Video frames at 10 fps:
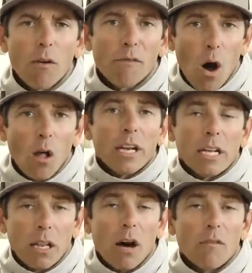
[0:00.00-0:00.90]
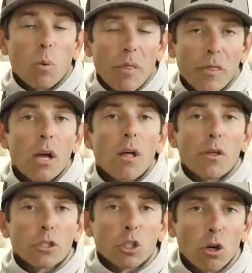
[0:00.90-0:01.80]
fallen in love with
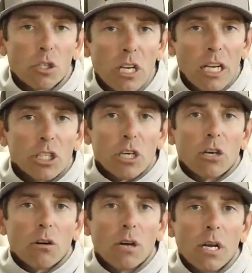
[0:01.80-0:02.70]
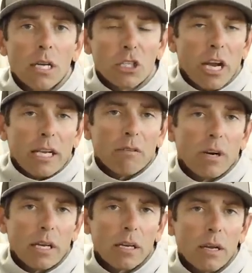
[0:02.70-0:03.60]
the traditional chicken
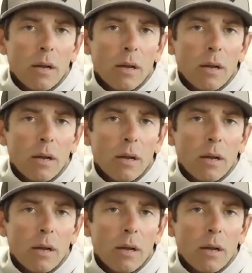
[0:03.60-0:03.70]
rig.